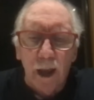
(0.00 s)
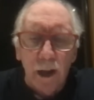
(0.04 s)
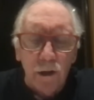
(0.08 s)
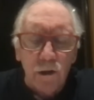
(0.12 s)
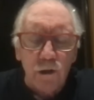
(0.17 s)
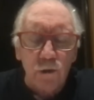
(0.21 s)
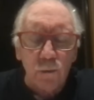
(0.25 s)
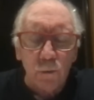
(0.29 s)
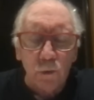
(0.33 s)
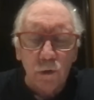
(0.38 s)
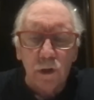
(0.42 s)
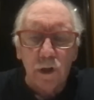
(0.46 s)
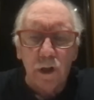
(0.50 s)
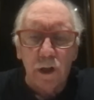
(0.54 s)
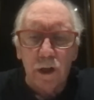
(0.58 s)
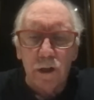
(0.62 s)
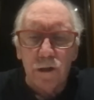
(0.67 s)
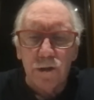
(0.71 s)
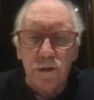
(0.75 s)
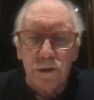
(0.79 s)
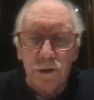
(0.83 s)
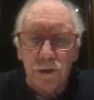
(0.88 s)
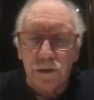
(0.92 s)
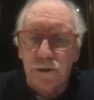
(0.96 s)
Ashwin
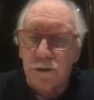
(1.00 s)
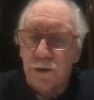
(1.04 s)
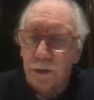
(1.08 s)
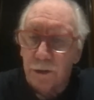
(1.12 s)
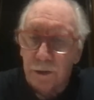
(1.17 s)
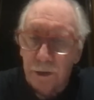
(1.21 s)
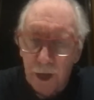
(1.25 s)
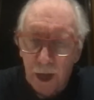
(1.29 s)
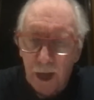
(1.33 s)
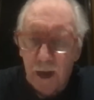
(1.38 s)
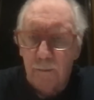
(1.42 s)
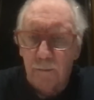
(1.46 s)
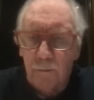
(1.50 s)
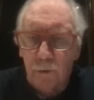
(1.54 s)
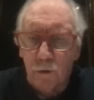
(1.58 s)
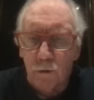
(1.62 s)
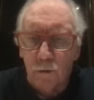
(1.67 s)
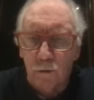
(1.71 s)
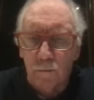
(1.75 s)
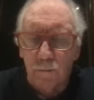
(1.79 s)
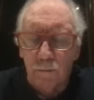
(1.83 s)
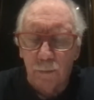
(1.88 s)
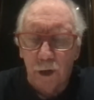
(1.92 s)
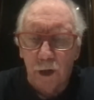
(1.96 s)
is just a damn
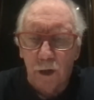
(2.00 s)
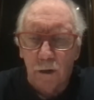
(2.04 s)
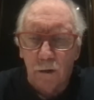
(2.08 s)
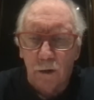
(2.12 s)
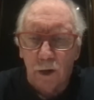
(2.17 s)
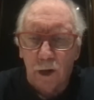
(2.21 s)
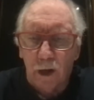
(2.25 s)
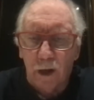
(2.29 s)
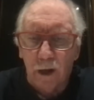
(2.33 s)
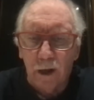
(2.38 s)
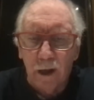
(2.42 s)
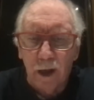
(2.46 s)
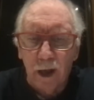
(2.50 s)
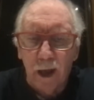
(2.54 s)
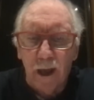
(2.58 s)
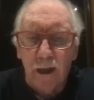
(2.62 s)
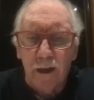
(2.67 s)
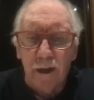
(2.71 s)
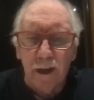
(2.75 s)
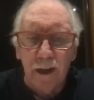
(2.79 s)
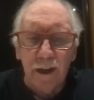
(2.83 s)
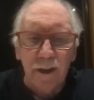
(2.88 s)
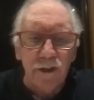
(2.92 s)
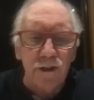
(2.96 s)
good bowler,
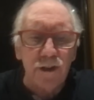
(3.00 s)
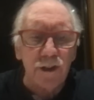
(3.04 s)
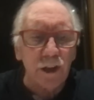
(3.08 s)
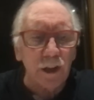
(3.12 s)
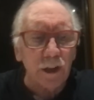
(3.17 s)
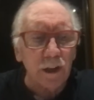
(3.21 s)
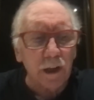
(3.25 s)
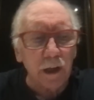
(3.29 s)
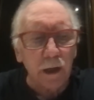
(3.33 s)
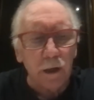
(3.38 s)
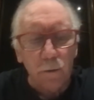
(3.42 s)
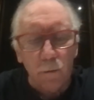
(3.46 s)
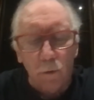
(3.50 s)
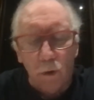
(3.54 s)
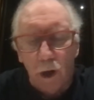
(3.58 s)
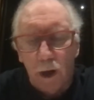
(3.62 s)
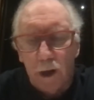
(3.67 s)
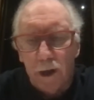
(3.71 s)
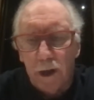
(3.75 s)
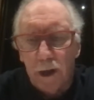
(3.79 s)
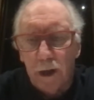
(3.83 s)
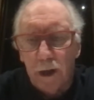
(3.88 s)
and he's going to get right